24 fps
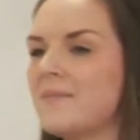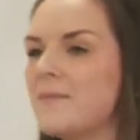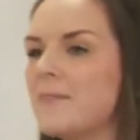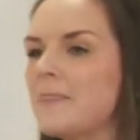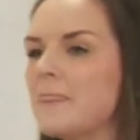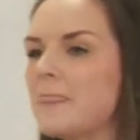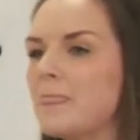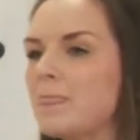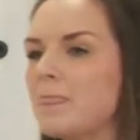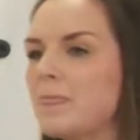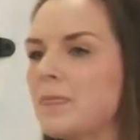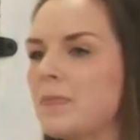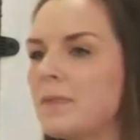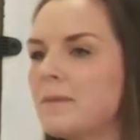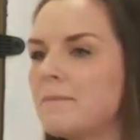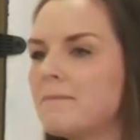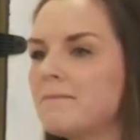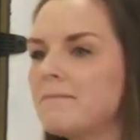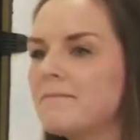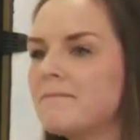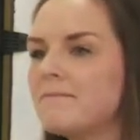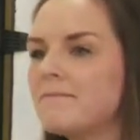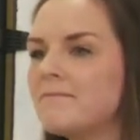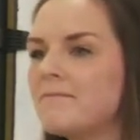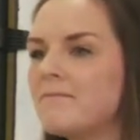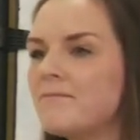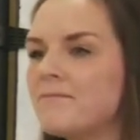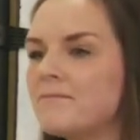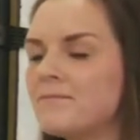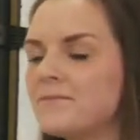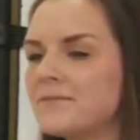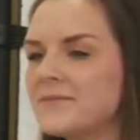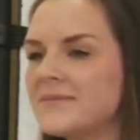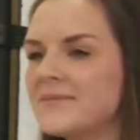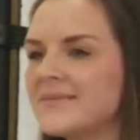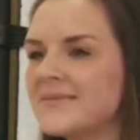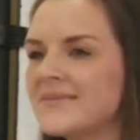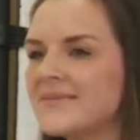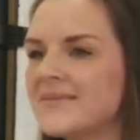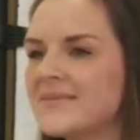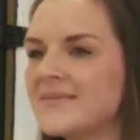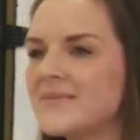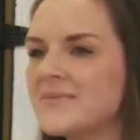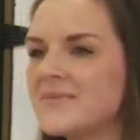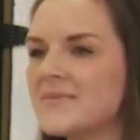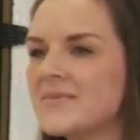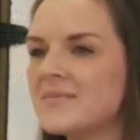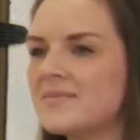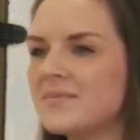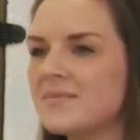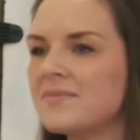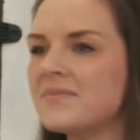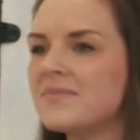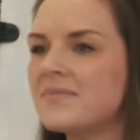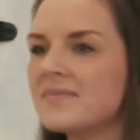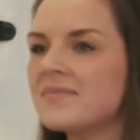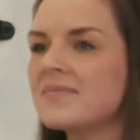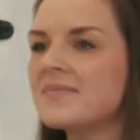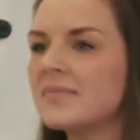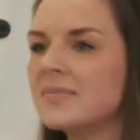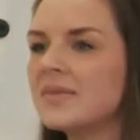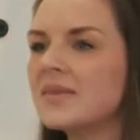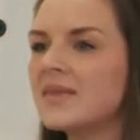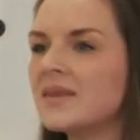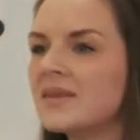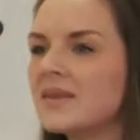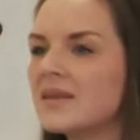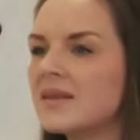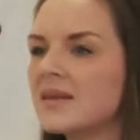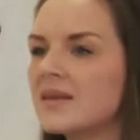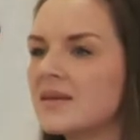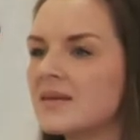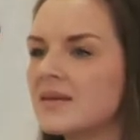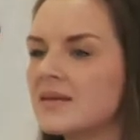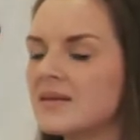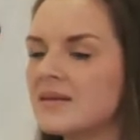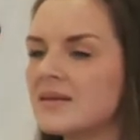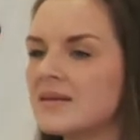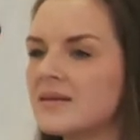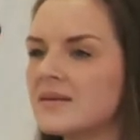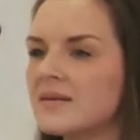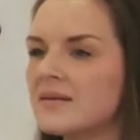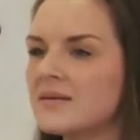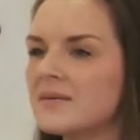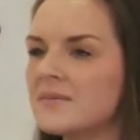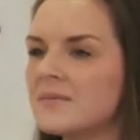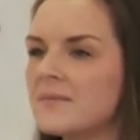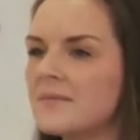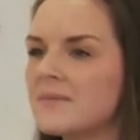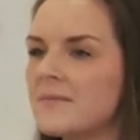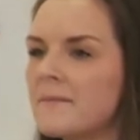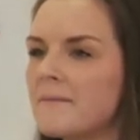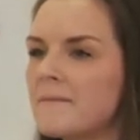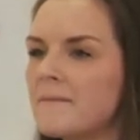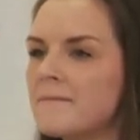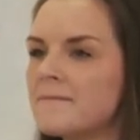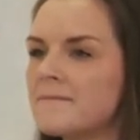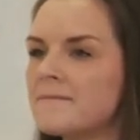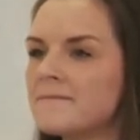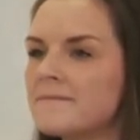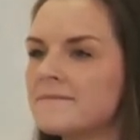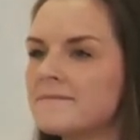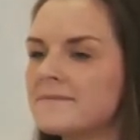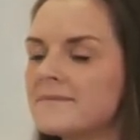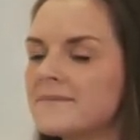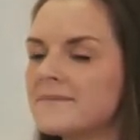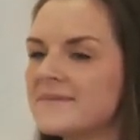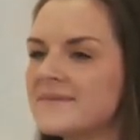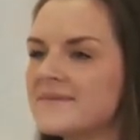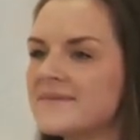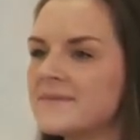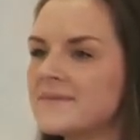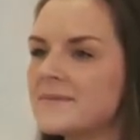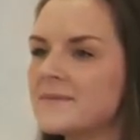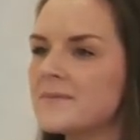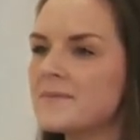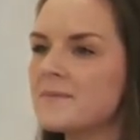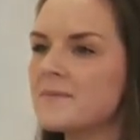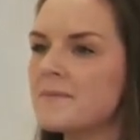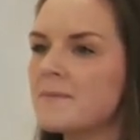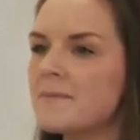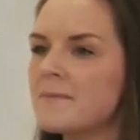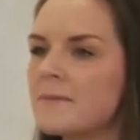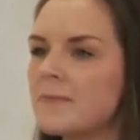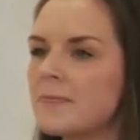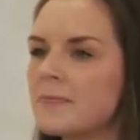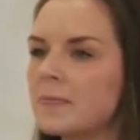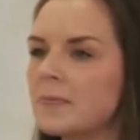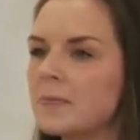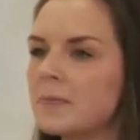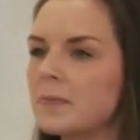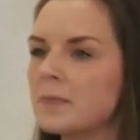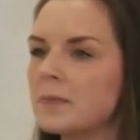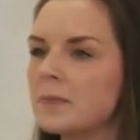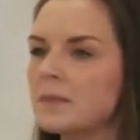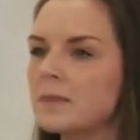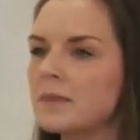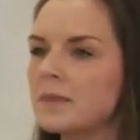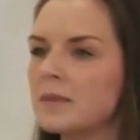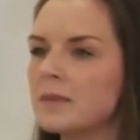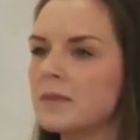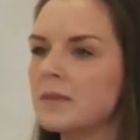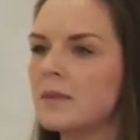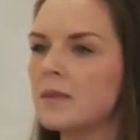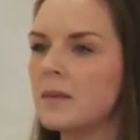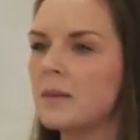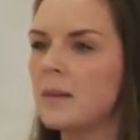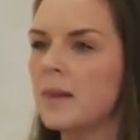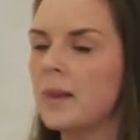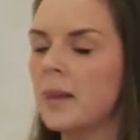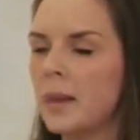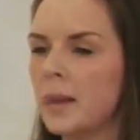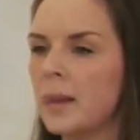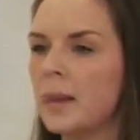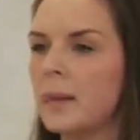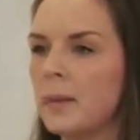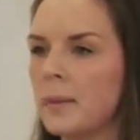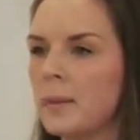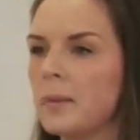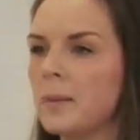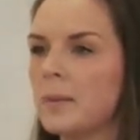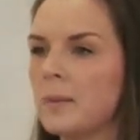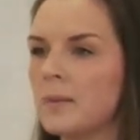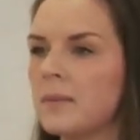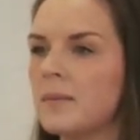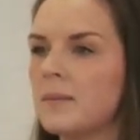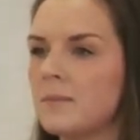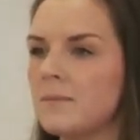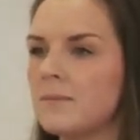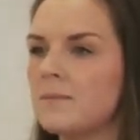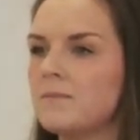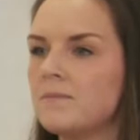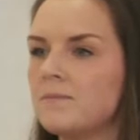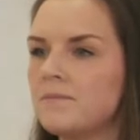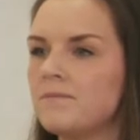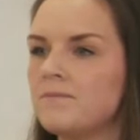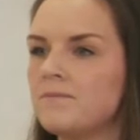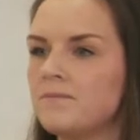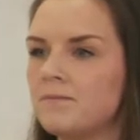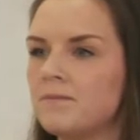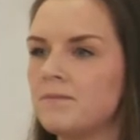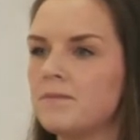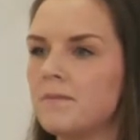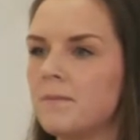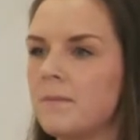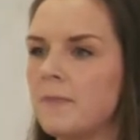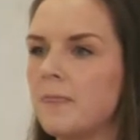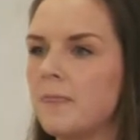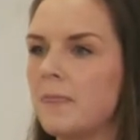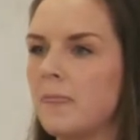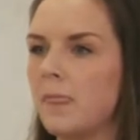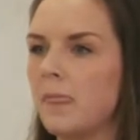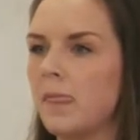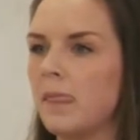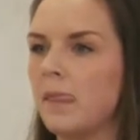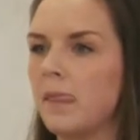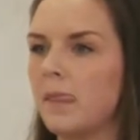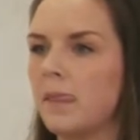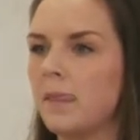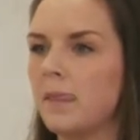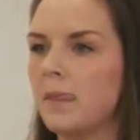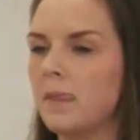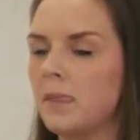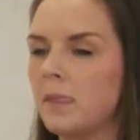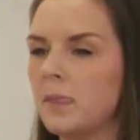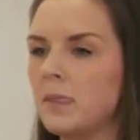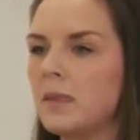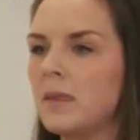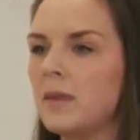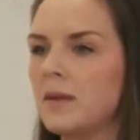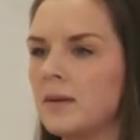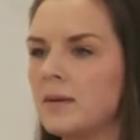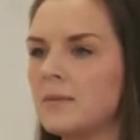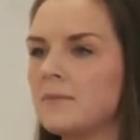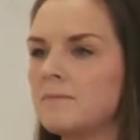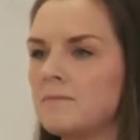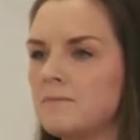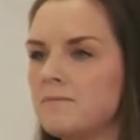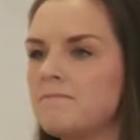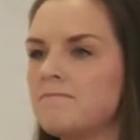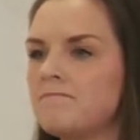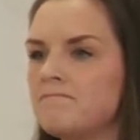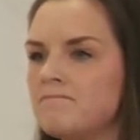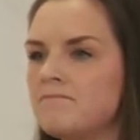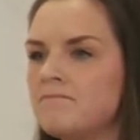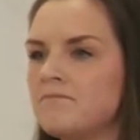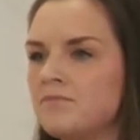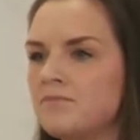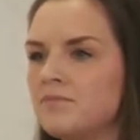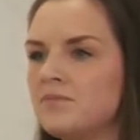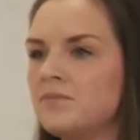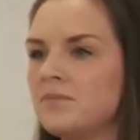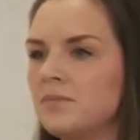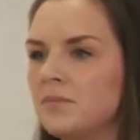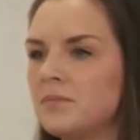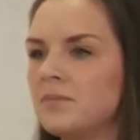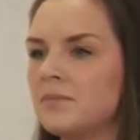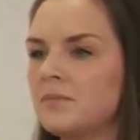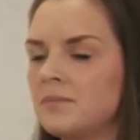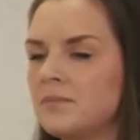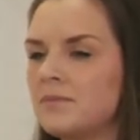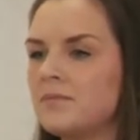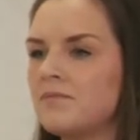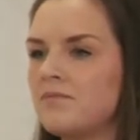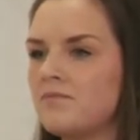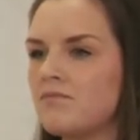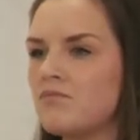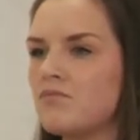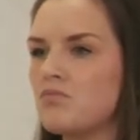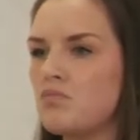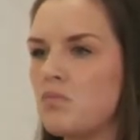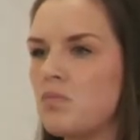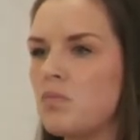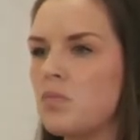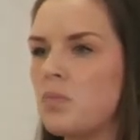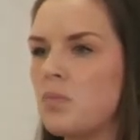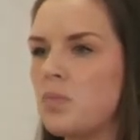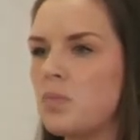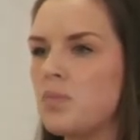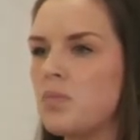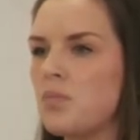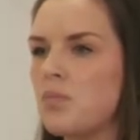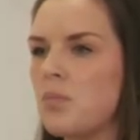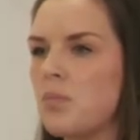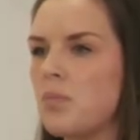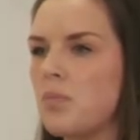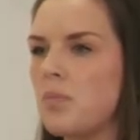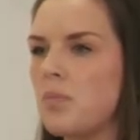A question and a couple of comments. So you suggested that Russo theorized that some deficits of our own cannabinoid system